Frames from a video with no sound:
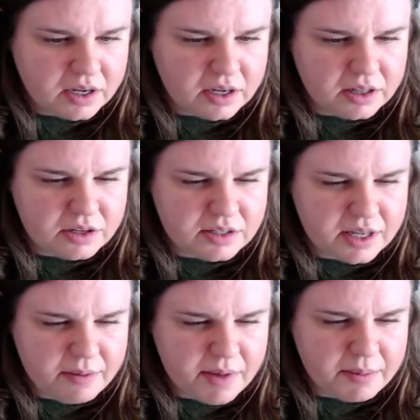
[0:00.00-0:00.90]
It looks
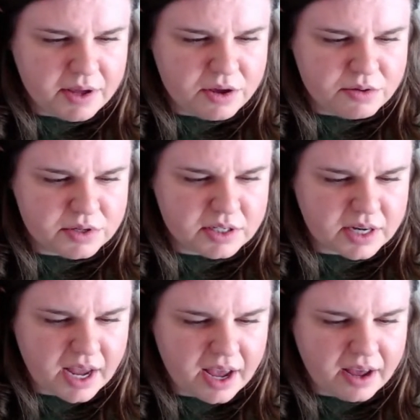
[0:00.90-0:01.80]
like it maybe used to
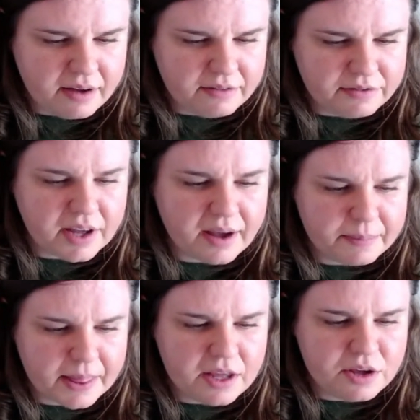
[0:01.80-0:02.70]
have, yeah,
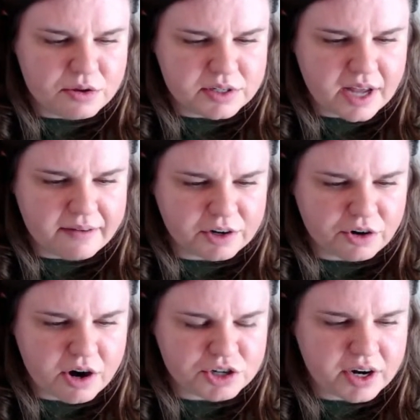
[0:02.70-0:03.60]
it used to have a
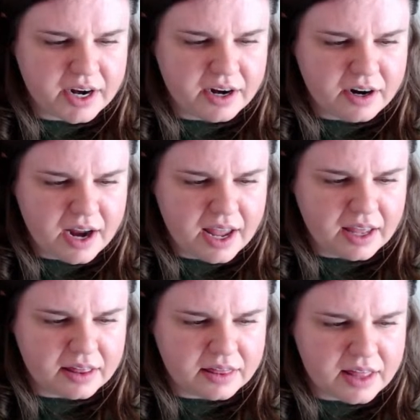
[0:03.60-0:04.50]
garage right here,
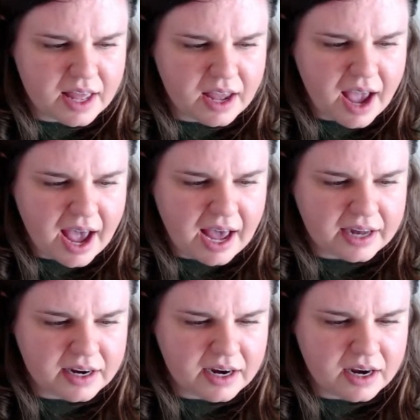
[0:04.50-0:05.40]
and they
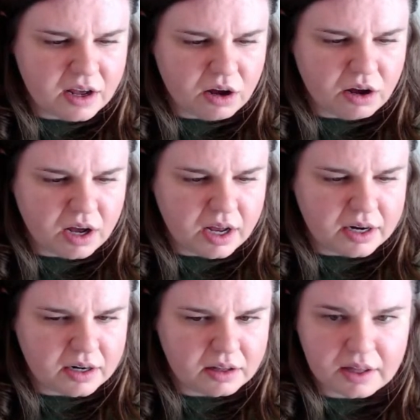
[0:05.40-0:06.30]
added
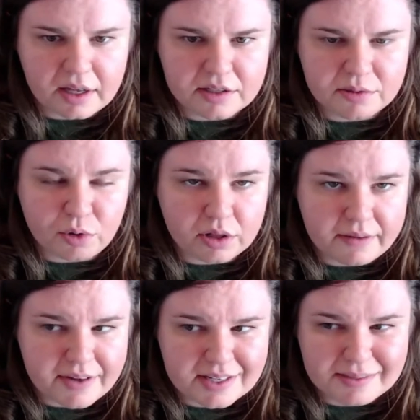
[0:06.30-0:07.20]
on like some more
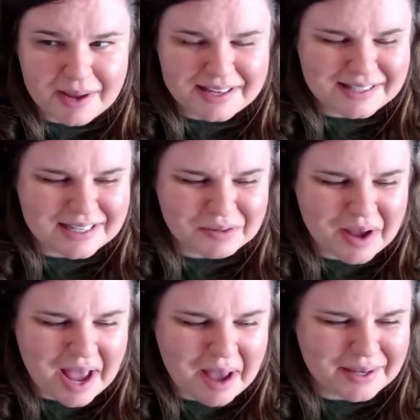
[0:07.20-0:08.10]
living space. That's what
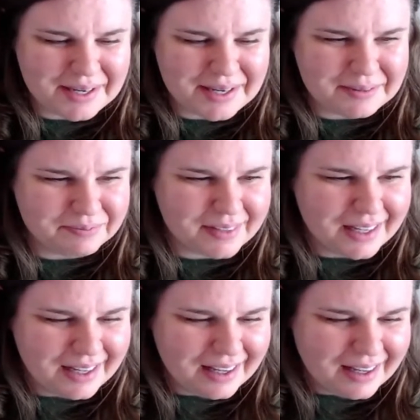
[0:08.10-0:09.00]
happened.
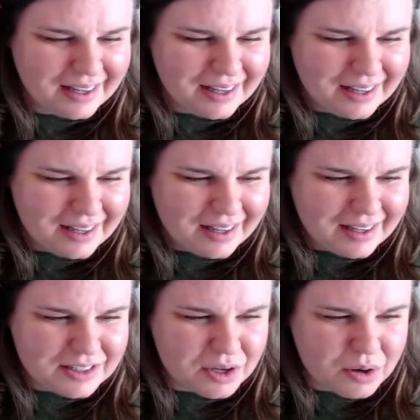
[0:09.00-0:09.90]

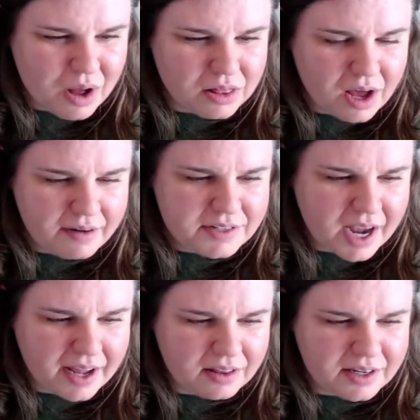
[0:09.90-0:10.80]
So a lot of
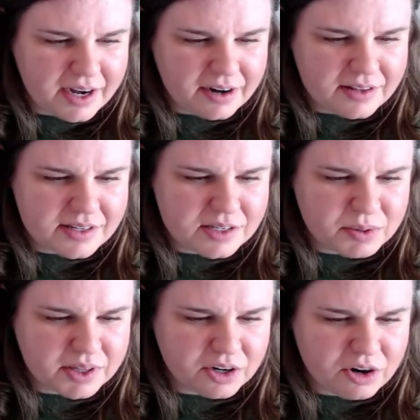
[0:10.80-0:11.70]
tile in here. This is
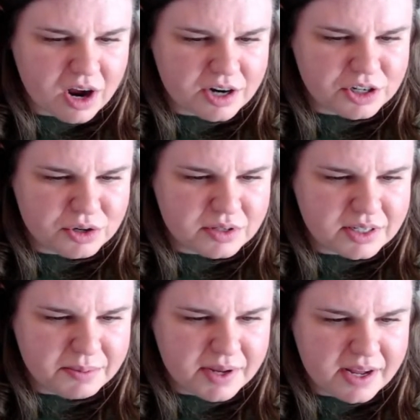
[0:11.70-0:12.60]
where the garage used
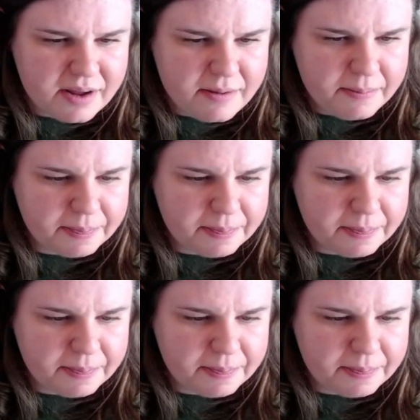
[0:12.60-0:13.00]
to be.